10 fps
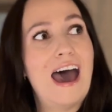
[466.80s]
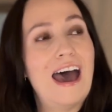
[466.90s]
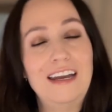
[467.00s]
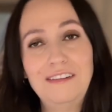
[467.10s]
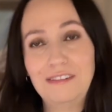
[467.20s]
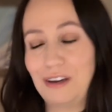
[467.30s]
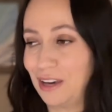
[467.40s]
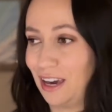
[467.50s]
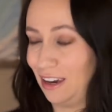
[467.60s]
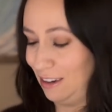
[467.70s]

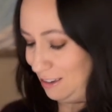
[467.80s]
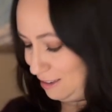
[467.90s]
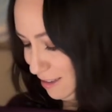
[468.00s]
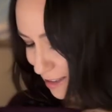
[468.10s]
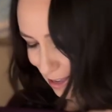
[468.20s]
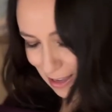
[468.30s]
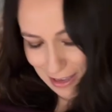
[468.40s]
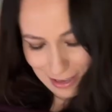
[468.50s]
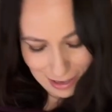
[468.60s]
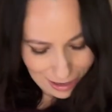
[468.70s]
Okay.
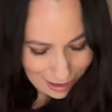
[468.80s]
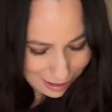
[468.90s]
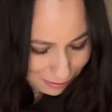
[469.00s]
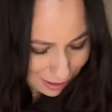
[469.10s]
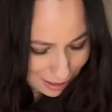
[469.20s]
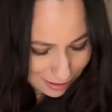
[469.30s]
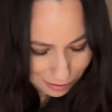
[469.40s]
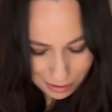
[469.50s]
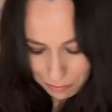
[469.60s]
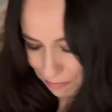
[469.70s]
I didn't realize there was a,